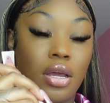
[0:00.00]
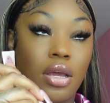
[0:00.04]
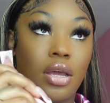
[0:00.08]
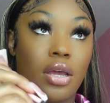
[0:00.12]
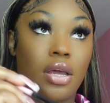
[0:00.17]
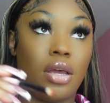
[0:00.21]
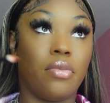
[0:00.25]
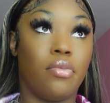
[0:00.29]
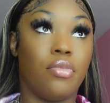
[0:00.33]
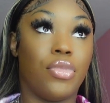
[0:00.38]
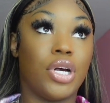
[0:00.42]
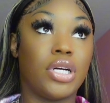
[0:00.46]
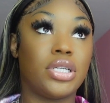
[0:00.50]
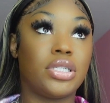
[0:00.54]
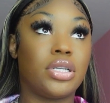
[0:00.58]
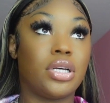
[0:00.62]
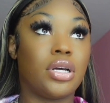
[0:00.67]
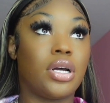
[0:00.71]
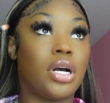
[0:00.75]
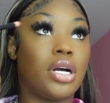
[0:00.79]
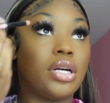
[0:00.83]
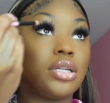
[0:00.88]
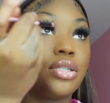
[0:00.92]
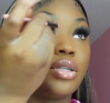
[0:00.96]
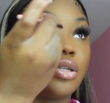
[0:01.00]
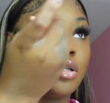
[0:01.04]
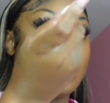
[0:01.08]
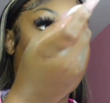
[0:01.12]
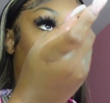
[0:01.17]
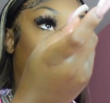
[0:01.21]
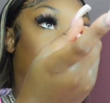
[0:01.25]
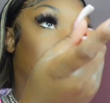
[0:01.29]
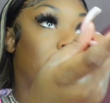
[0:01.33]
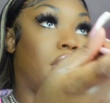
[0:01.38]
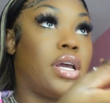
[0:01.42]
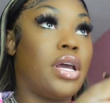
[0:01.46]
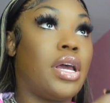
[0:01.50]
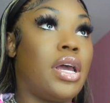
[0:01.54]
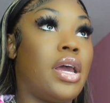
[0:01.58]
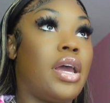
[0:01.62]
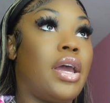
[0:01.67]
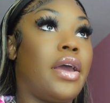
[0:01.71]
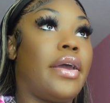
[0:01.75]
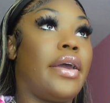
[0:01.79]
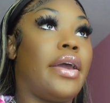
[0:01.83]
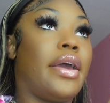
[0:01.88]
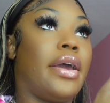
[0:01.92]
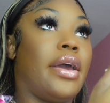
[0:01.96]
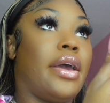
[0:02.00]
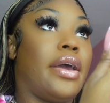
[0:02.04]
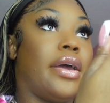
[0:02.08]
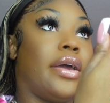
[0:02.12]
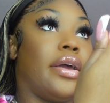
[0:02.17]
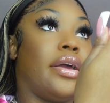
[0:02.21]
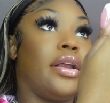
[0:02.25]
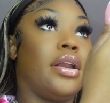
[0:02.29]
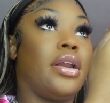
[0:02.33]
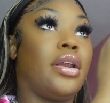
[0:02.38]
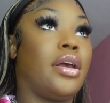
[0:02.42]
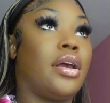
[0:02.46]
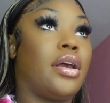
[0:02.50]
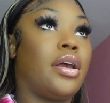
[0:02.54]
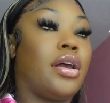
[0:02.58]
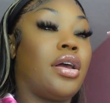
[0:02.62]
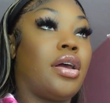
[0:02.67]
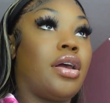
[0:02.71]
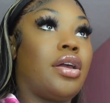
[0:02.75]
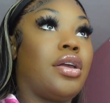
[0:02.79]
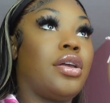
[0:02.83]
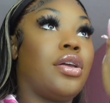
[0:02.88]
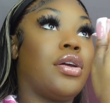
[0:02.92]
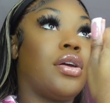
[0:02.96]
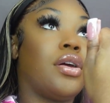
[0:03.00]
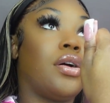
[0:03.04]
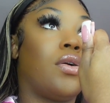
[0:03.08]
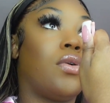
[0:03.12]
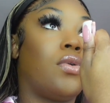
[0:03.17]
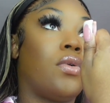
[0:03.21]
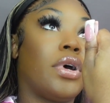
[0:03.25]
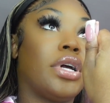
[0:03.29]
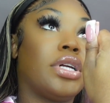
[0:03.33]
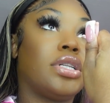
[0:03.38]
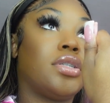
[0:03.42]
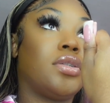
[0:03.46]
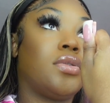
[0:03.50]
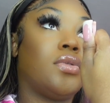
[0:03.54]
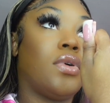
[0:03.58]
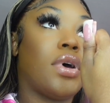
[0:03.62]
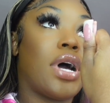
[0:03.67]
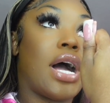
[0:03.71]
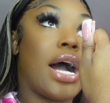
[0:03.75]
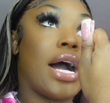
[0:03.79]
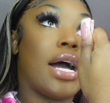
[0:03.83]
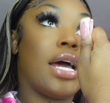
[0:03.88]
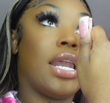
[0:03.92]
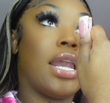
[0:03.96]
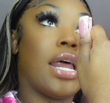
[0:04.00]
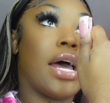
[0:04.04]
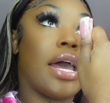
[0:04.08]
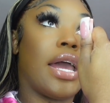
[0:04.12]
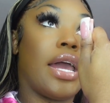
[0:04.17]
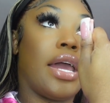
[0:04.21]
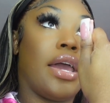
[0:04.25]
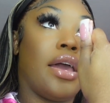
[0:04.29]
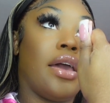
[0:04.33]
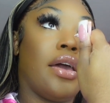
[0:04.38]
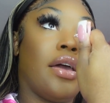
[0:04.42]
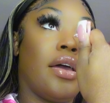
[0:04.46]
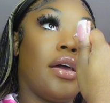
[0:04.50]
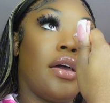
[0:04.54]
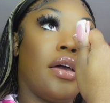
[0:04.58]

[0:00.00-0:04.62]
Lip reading: and brush the contour stick, and you're going to highlight